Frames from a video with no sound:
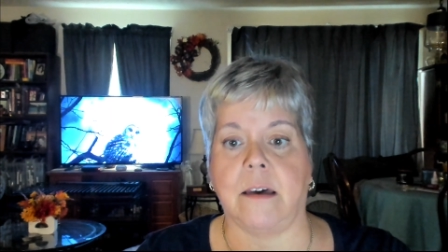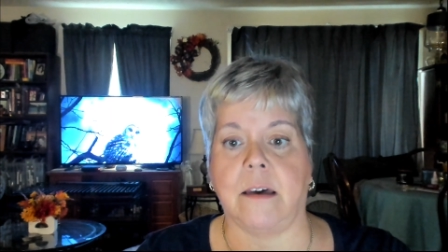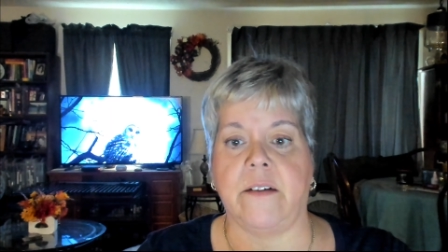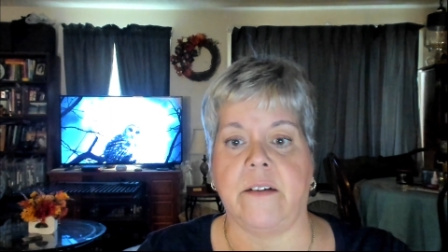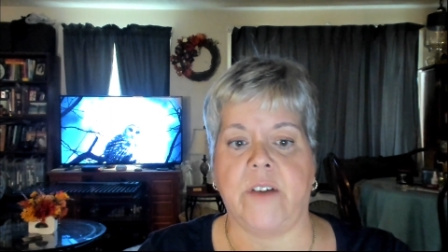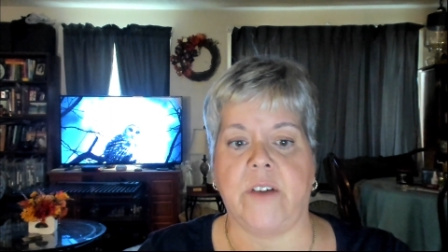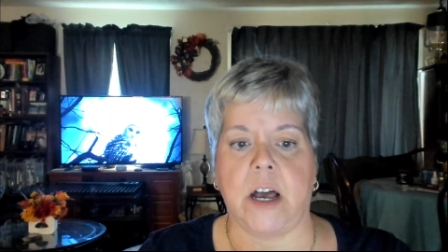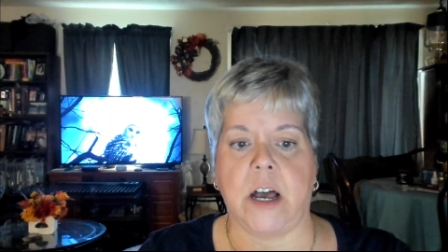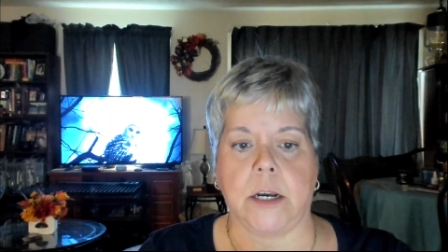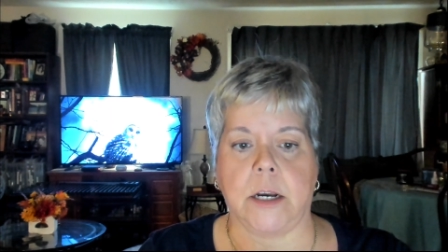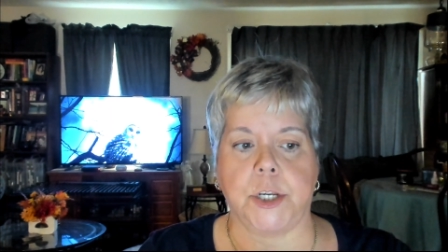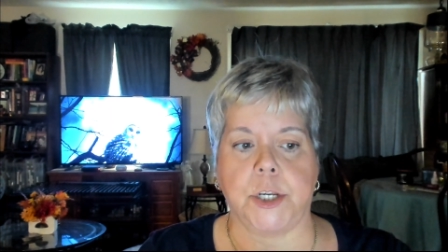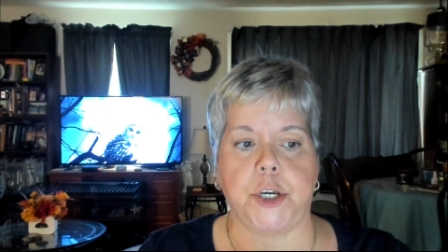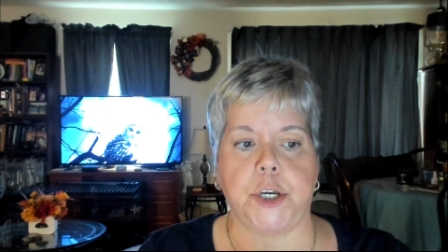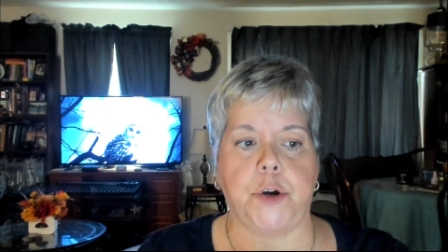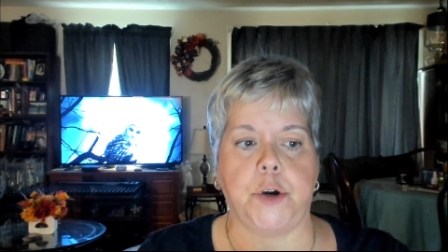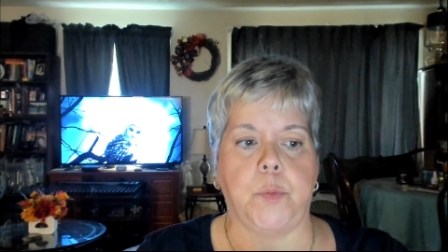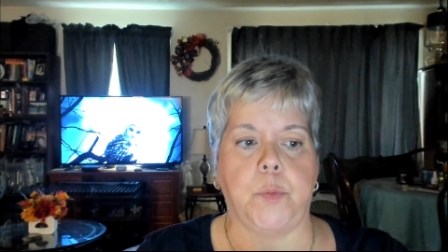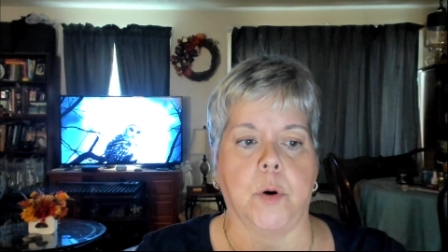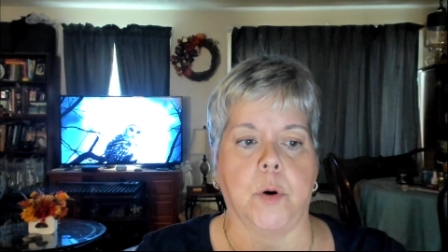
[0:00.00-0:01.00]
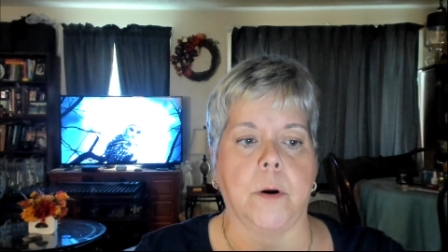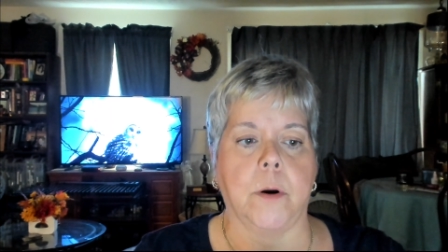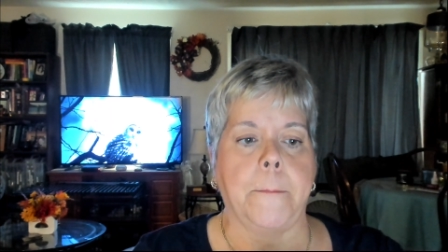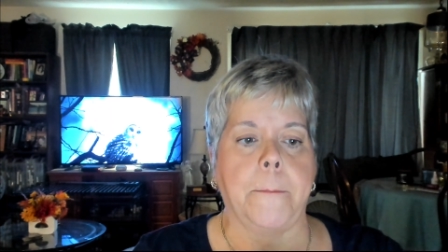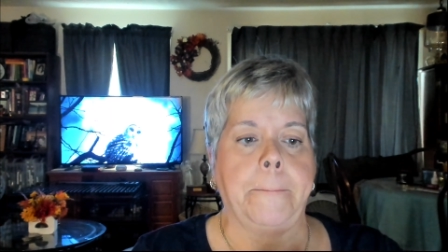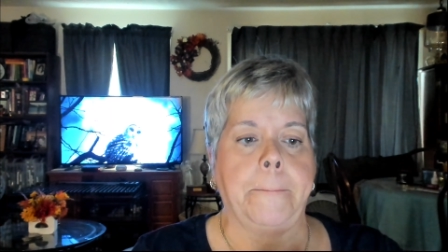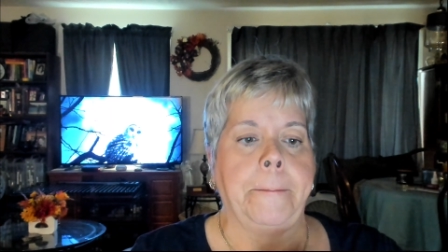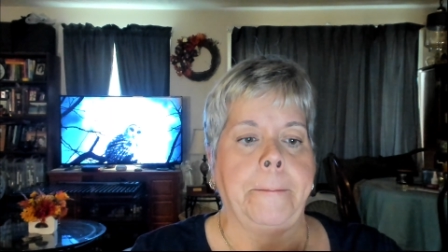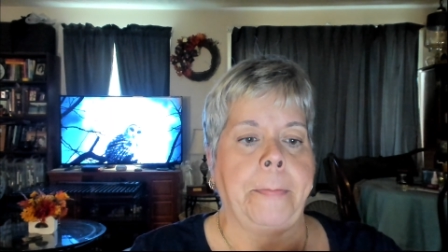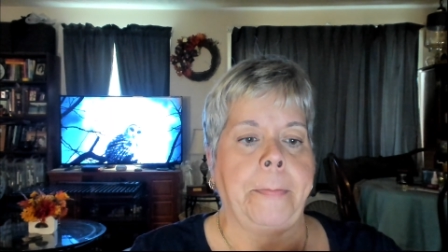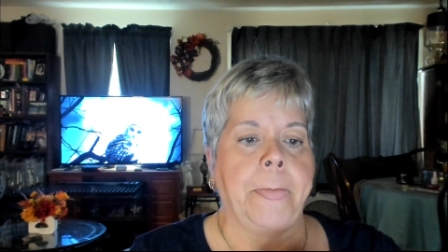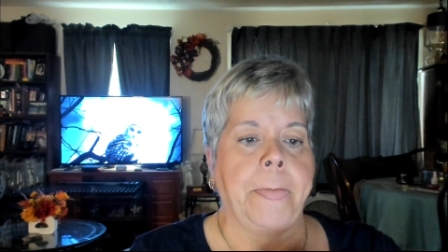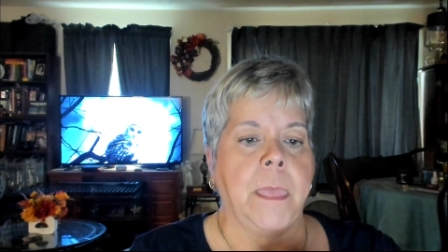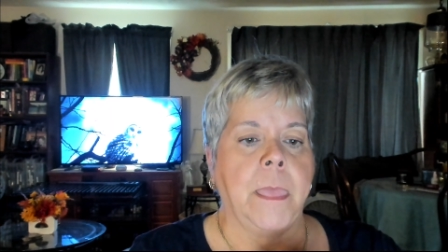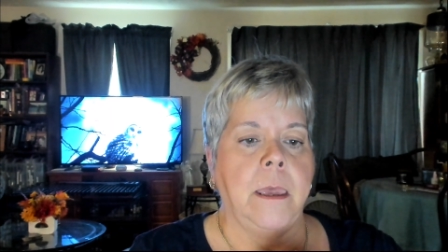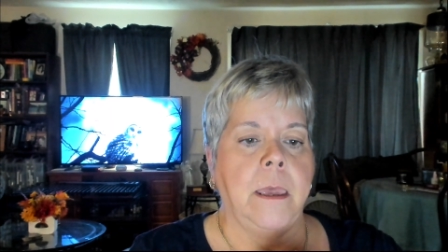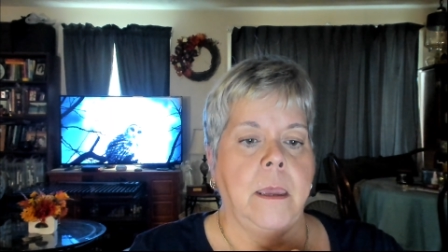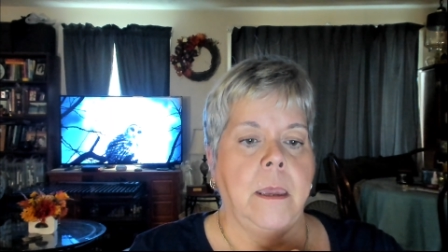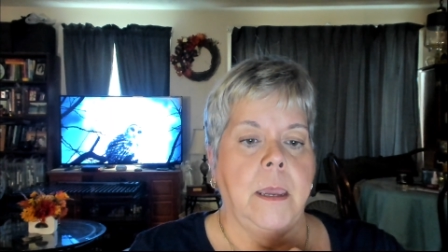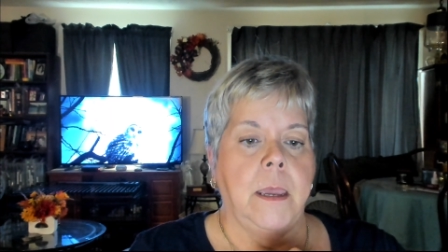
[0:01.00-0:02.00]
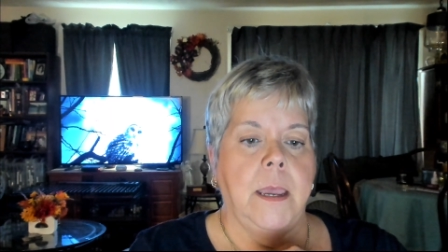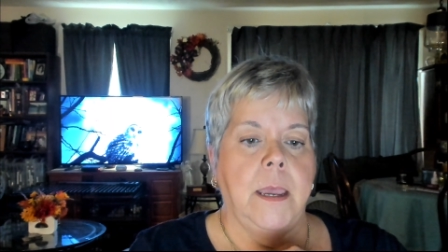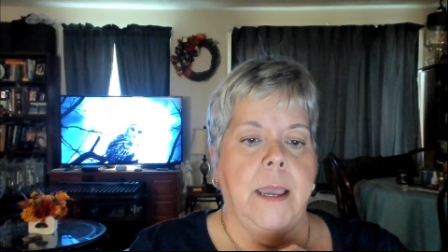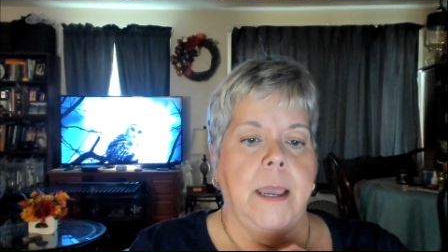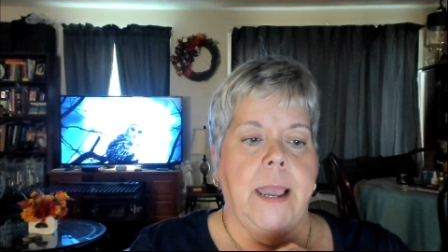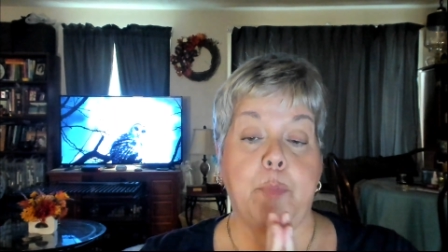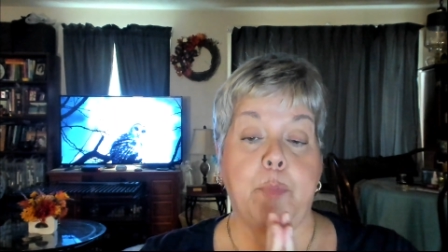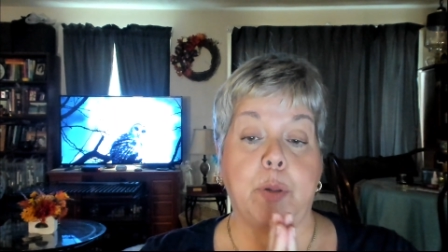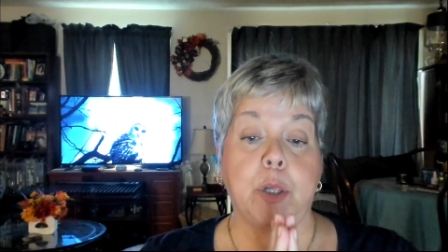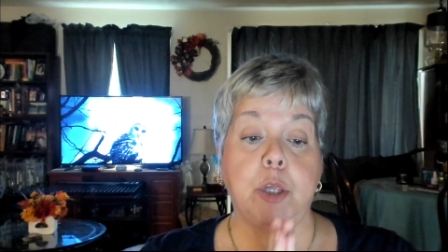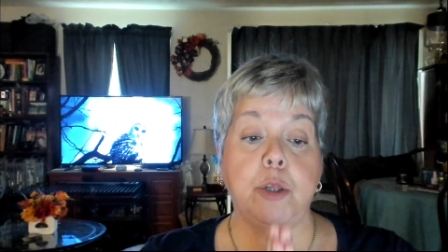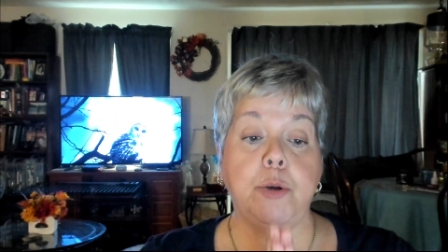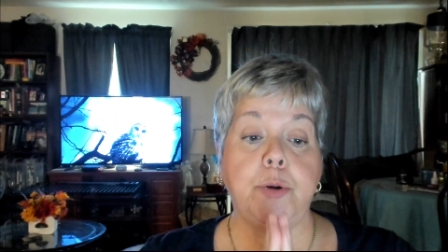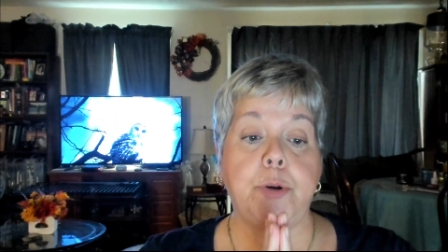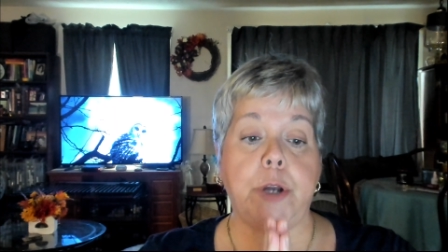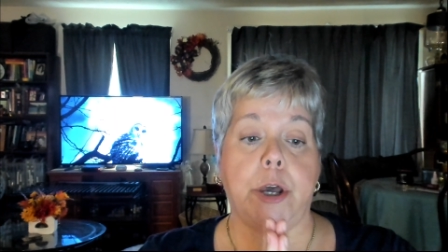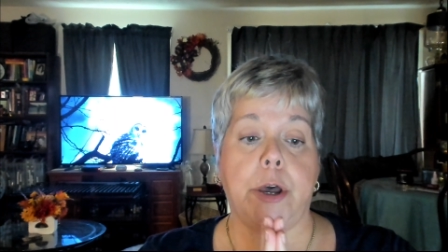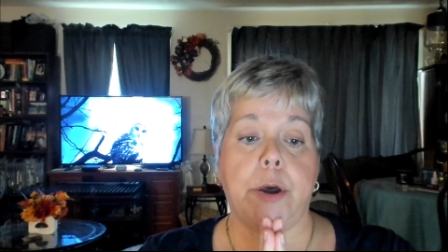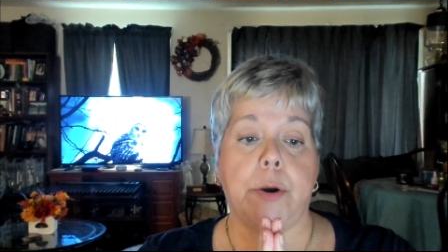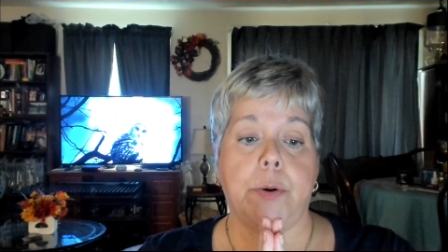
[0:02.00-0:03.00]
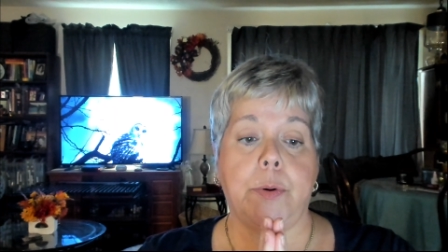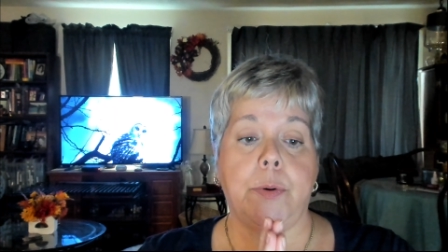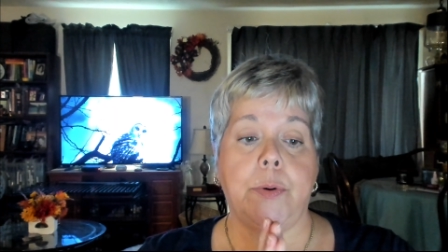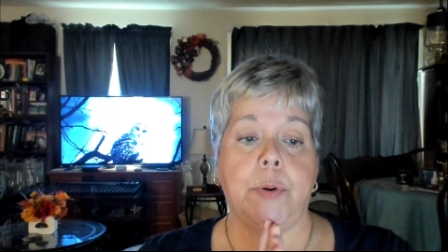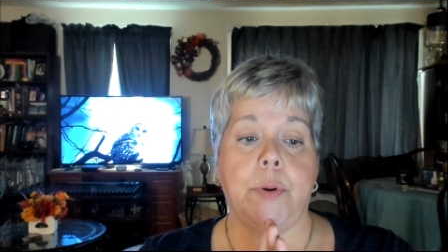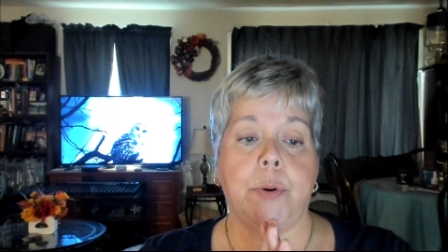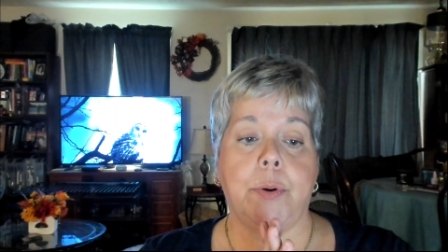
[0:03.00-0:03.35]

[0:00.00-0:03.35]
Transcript: of October. Pluto